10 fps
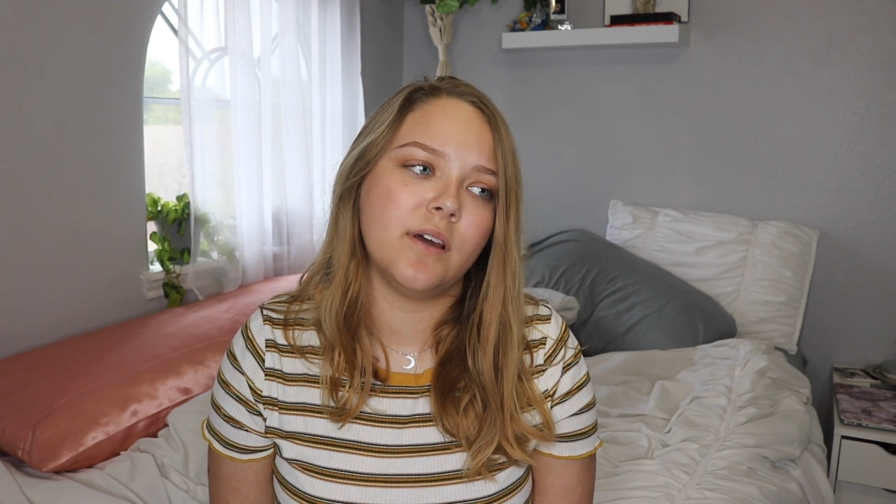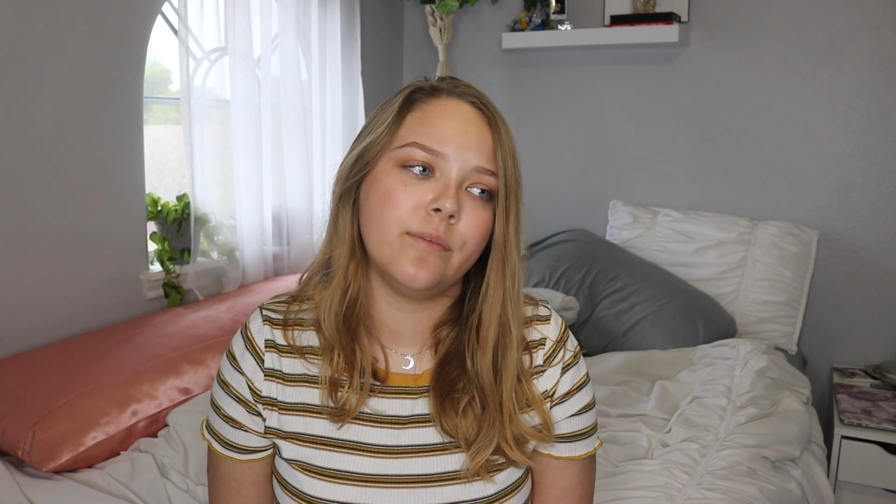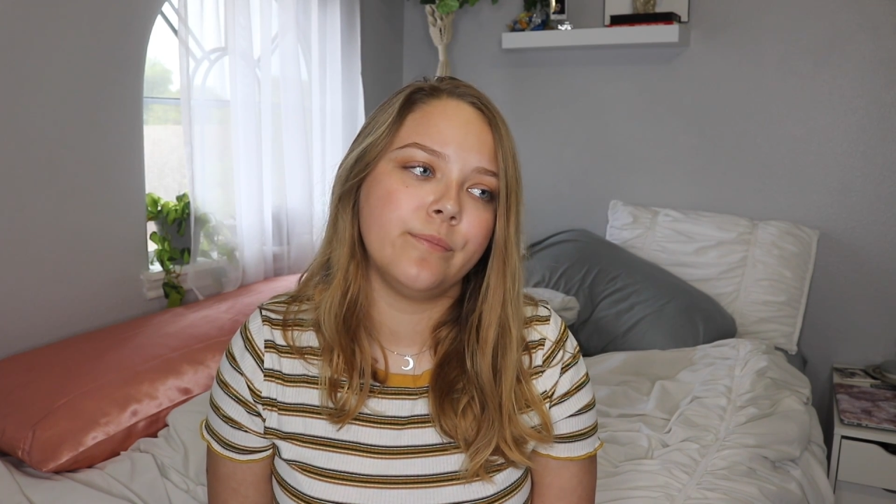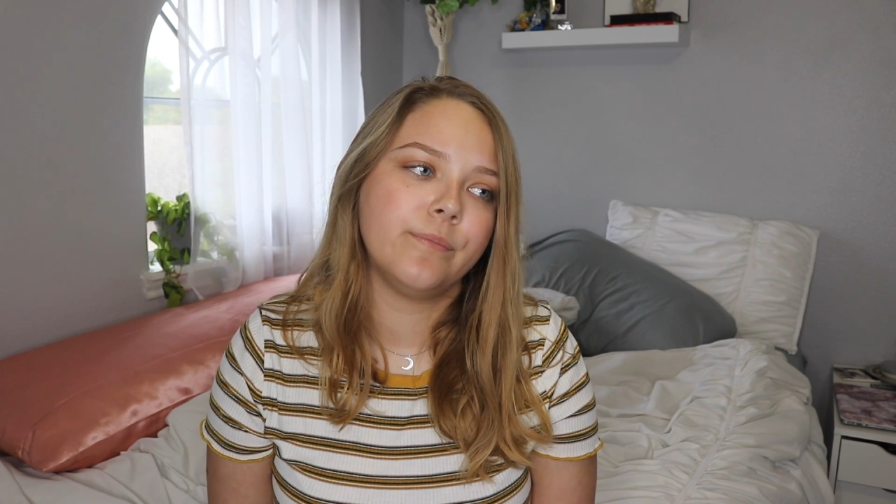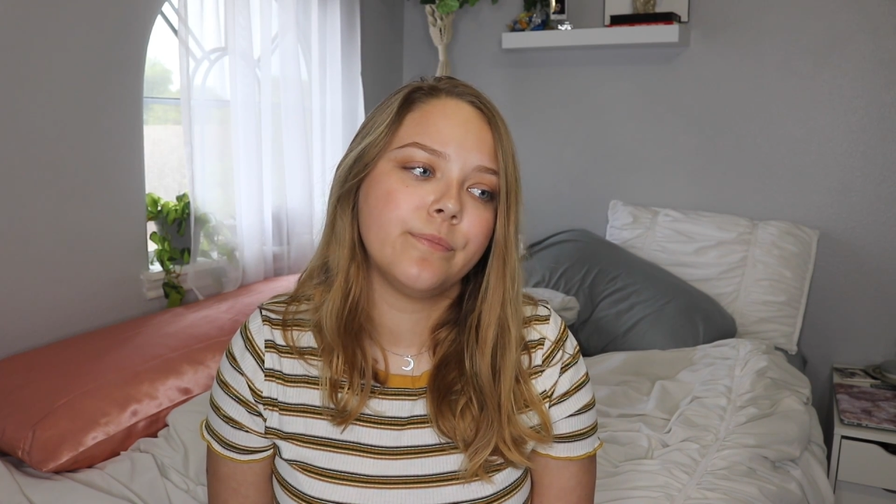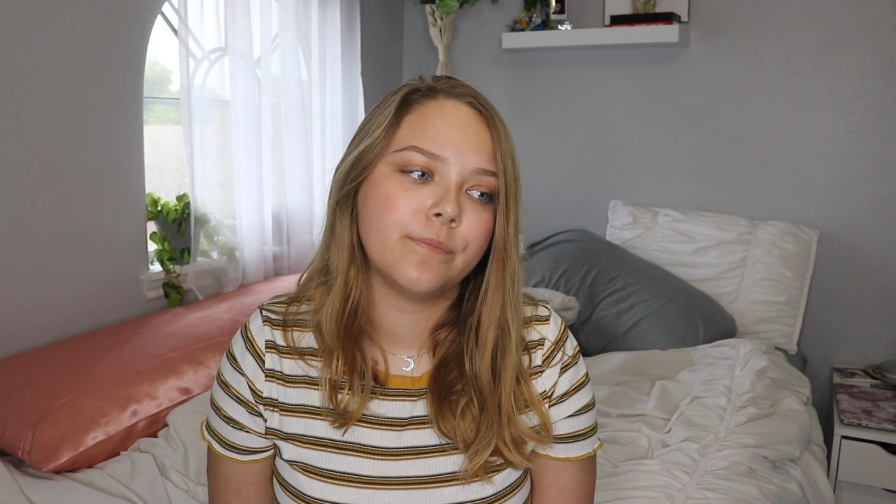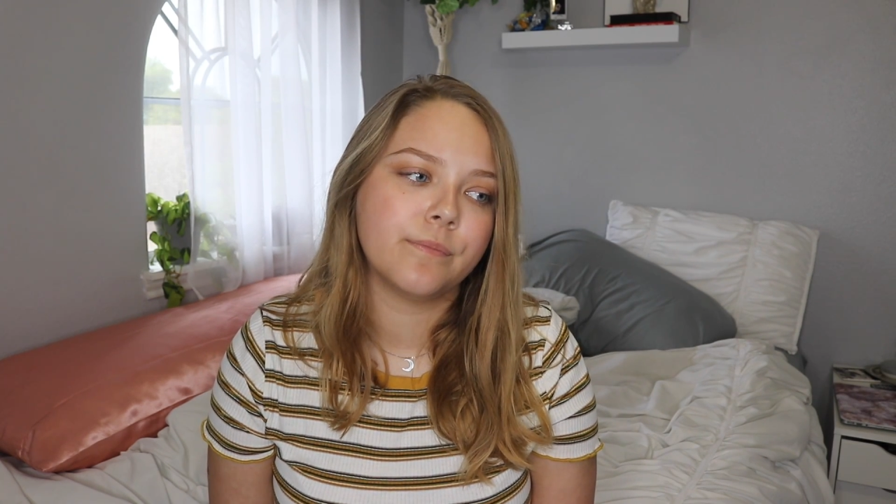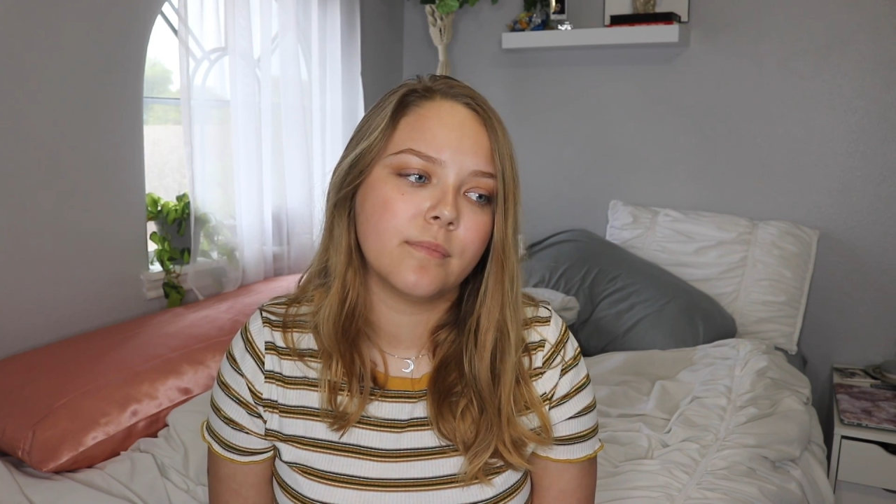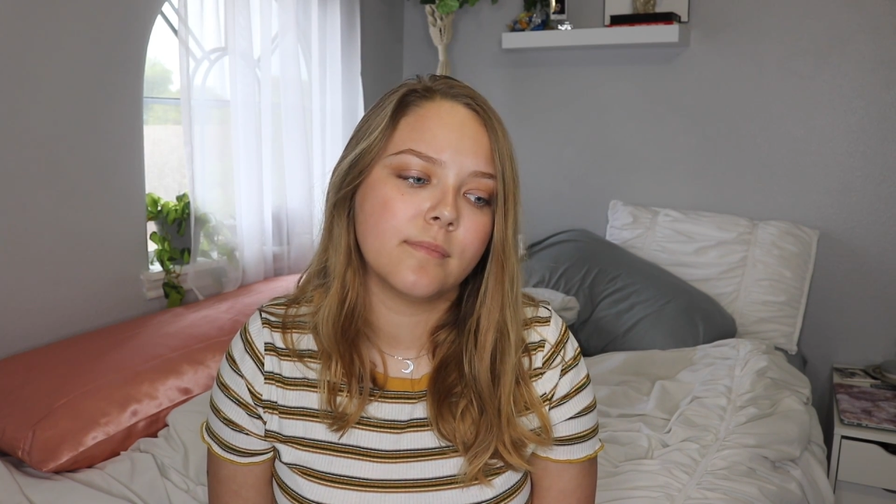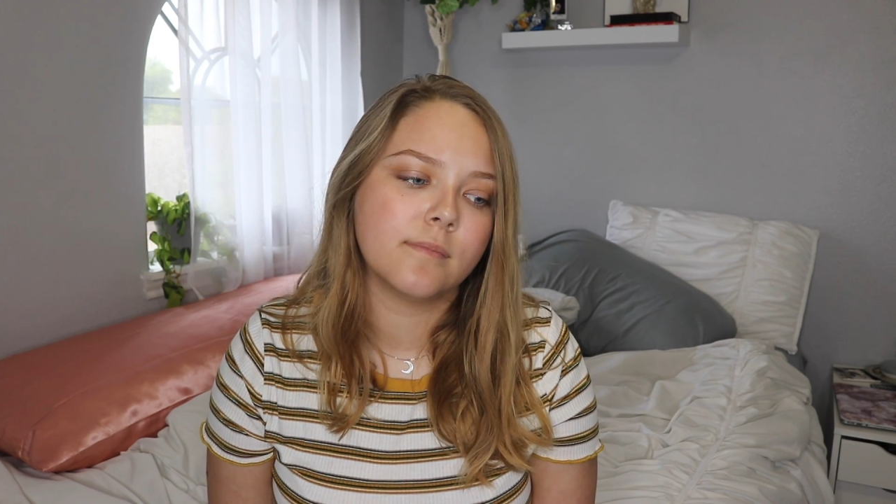know.
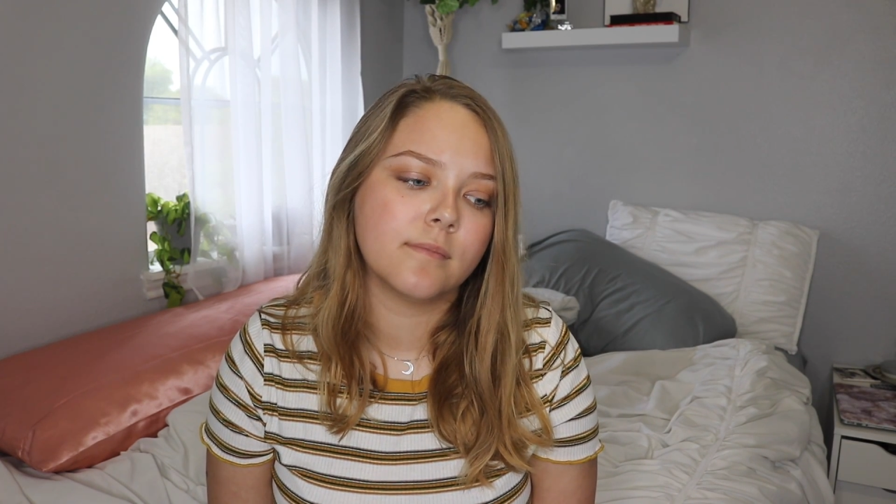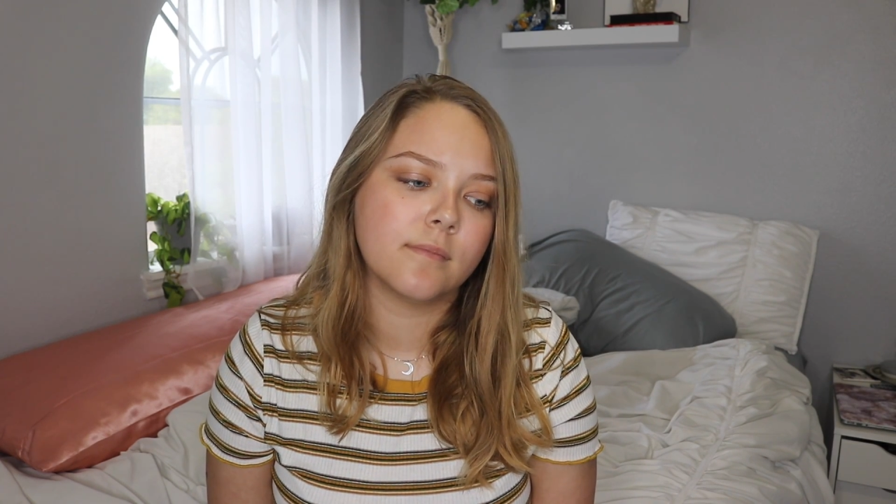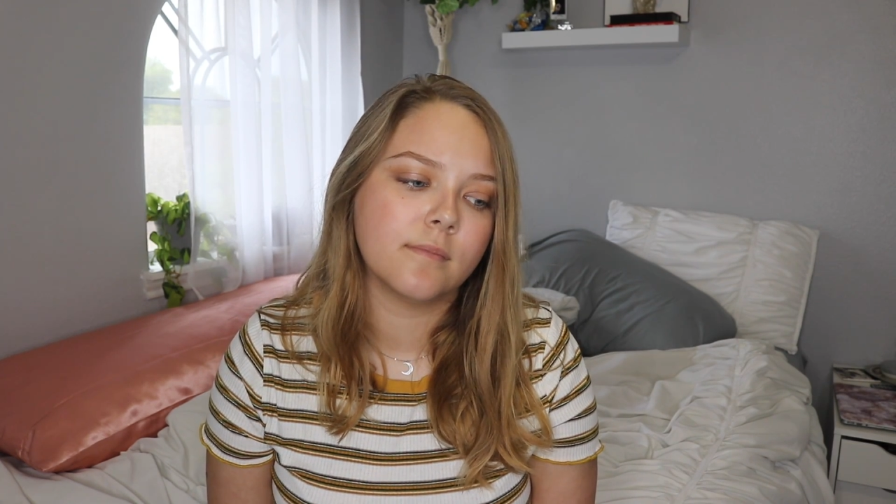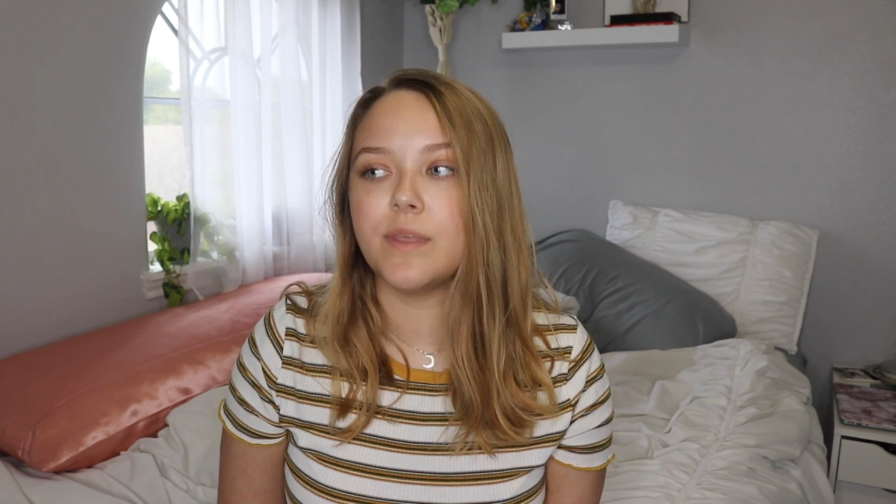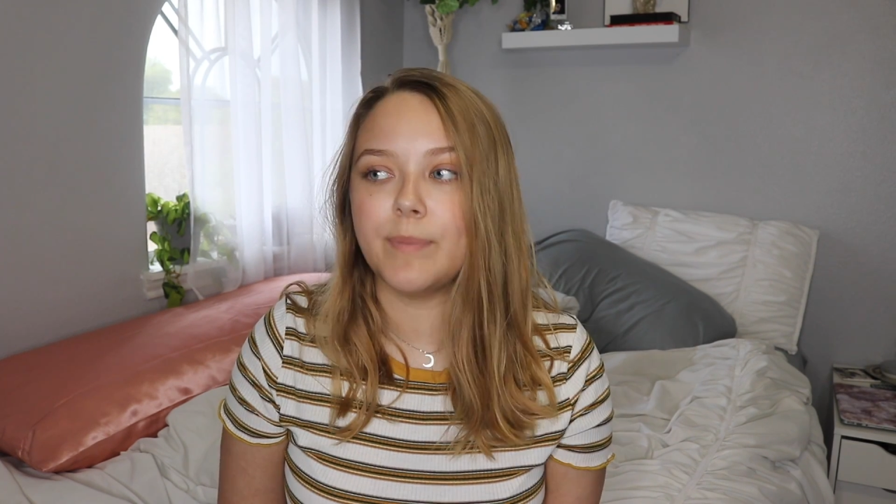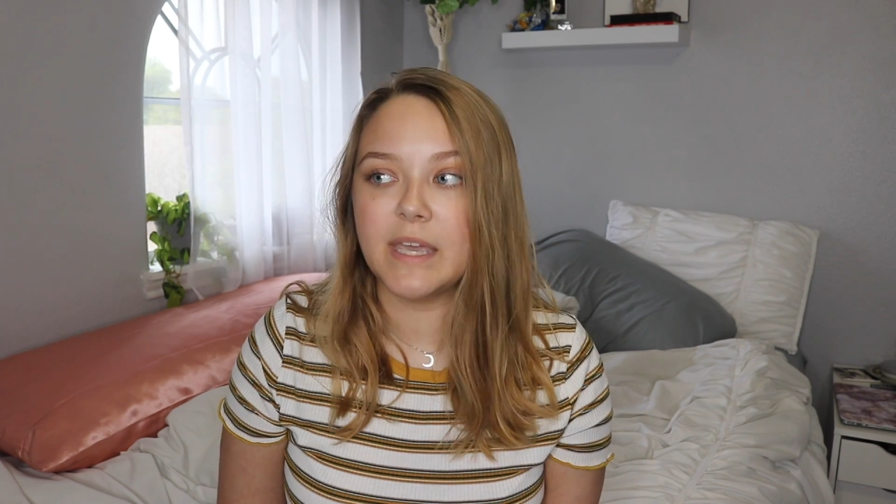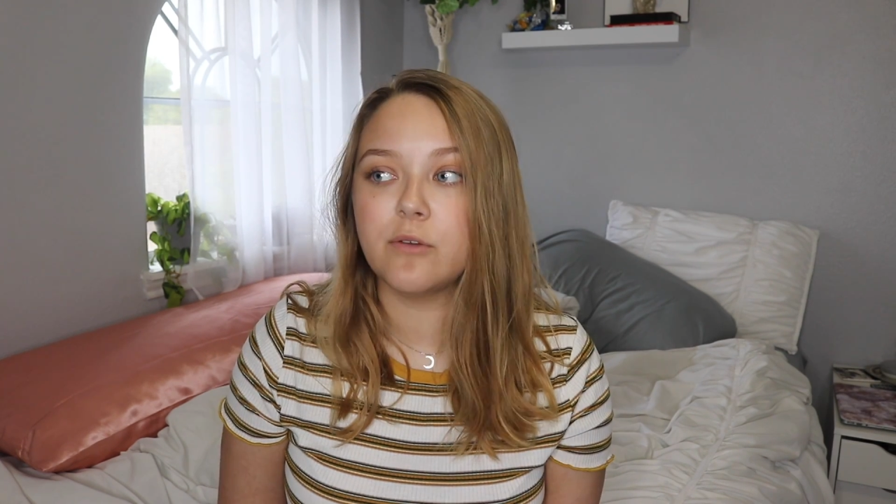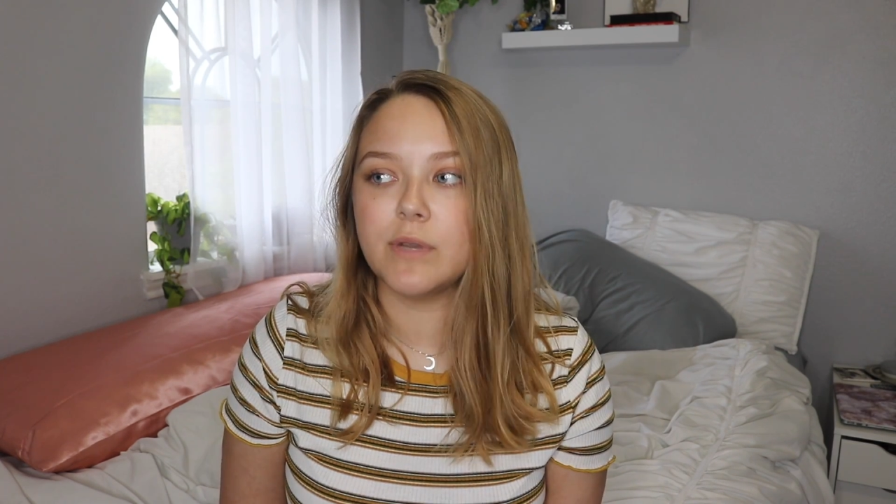The big